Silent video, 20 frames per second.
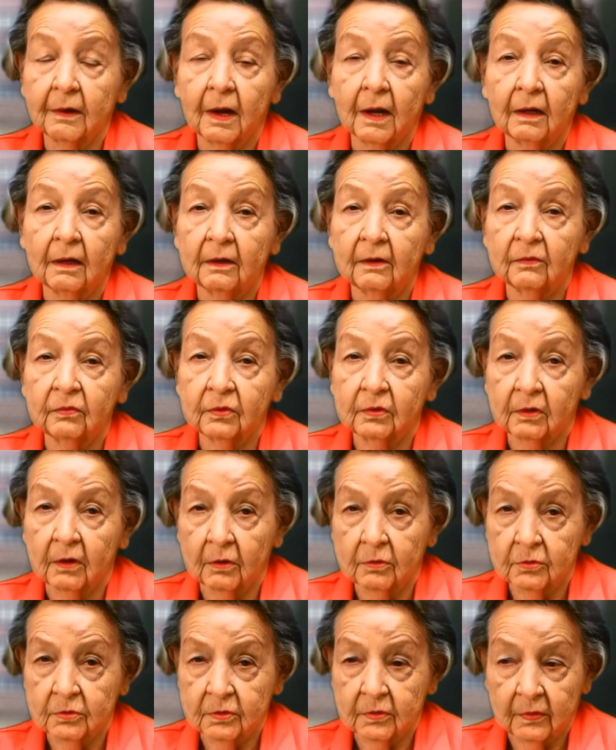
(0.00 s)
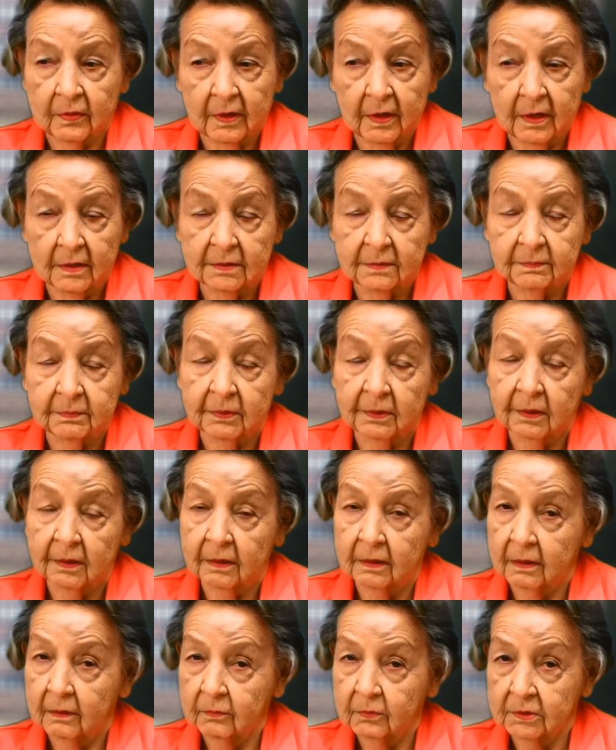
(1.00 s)
and I lived close to the
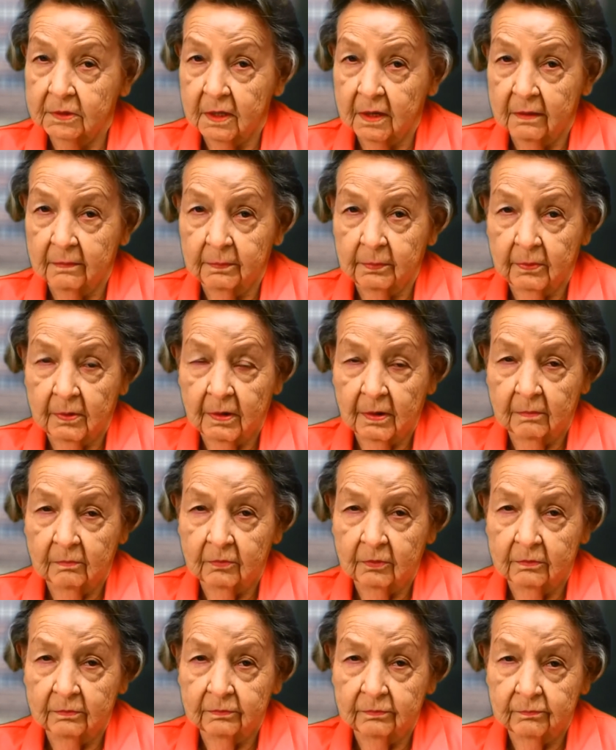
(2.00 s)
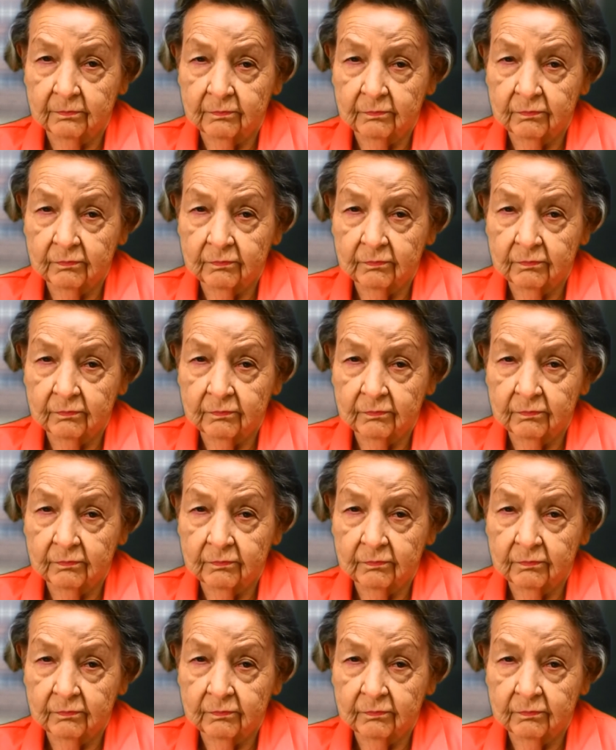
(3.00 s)
hospital, and it was not a problem.